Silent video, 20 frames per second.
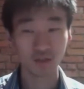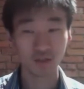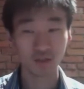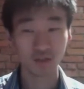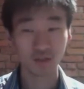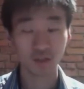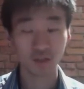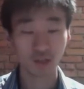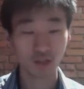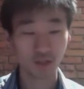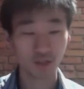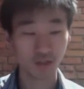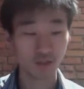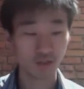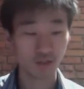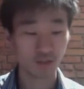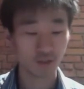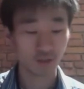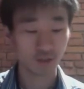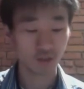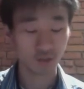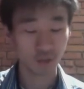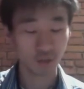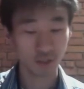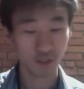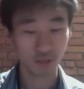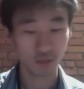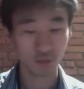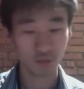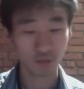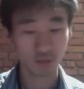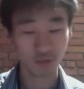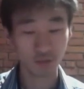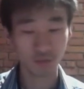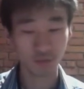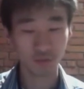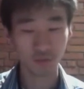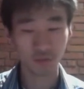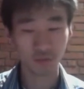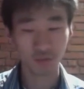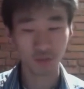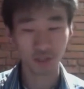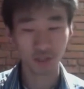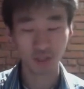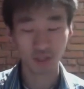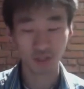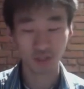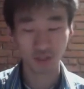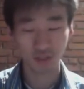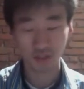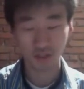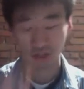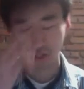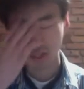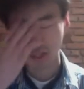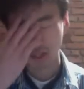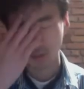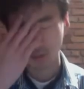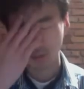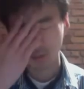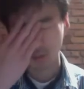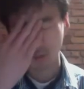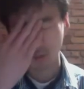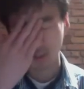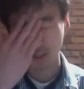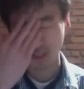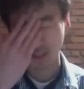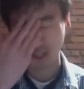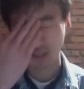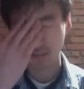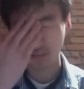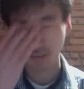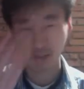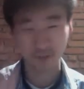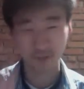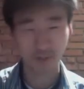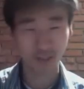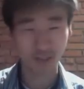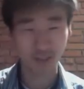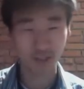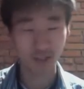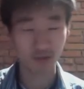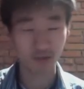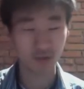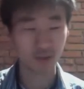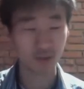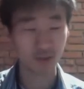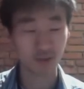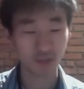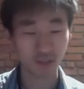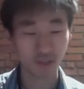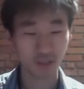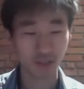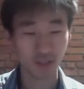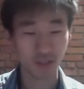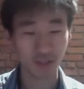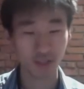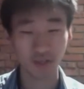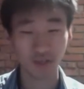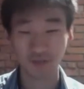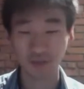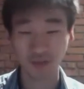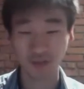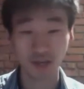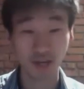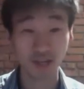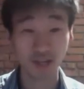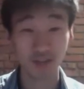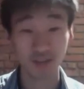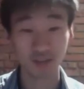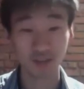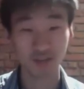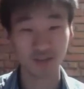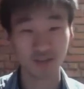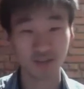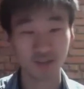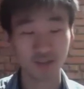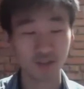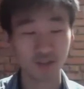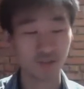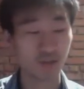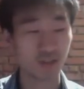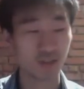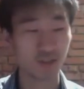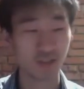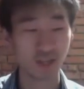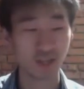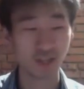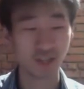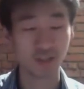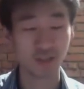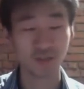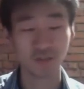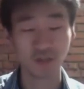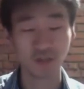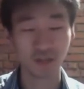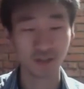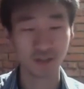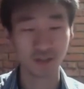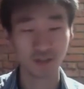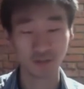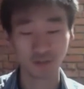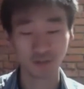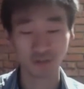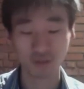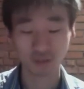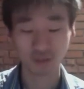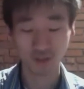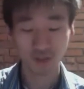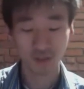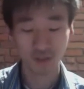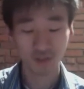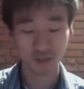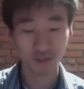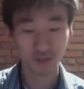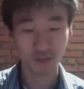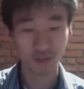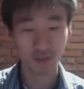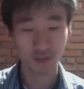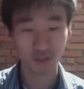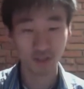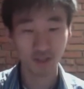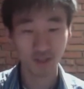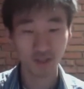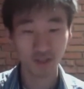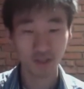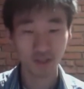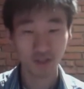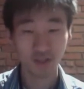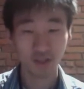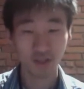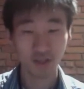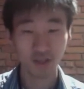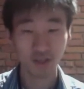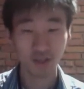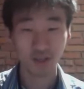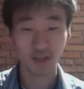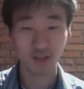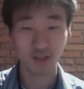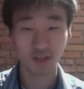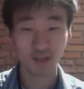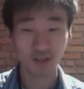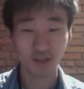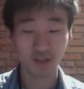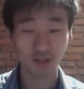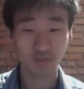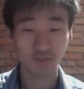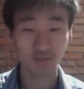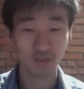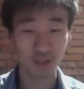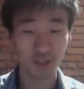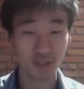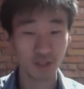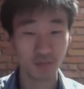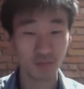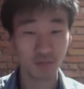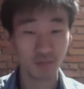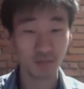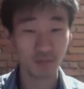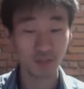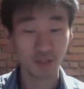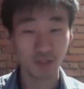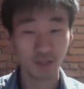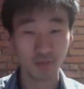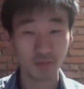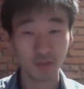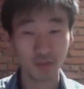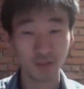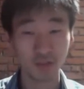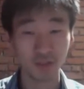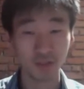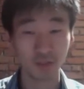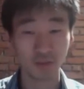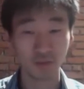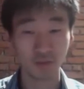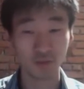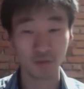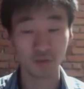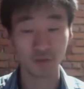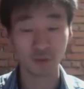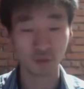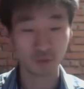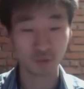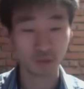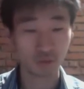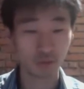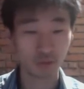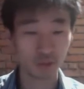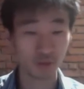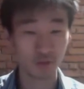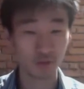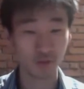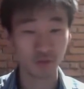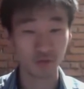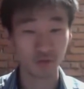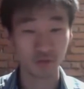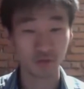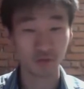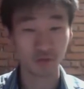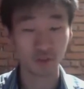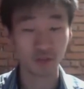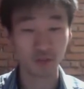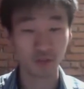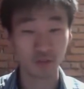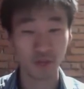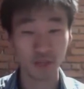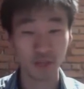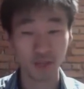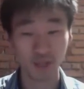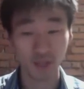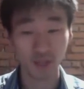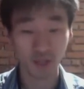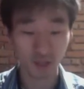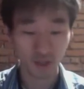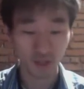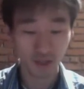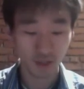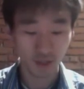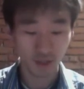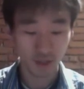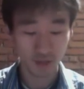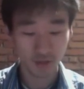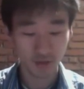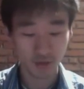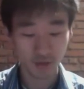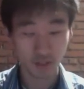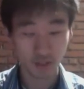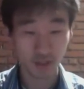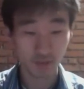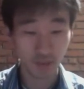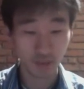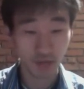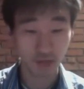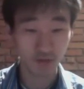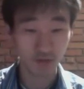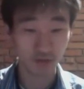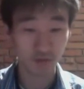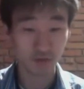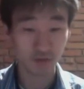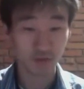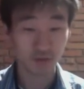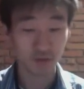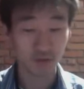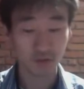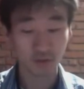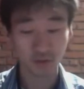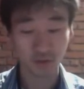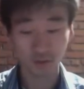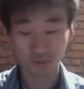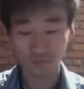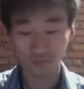in Dominican Republic would be God, what was it, La, lapite or something like that? I forgot. Sorry, I, I need to practice more. Something like that. And uh, in in the Mexican culture or the Puerto Rican culture, it would be called bate. So like bottle. So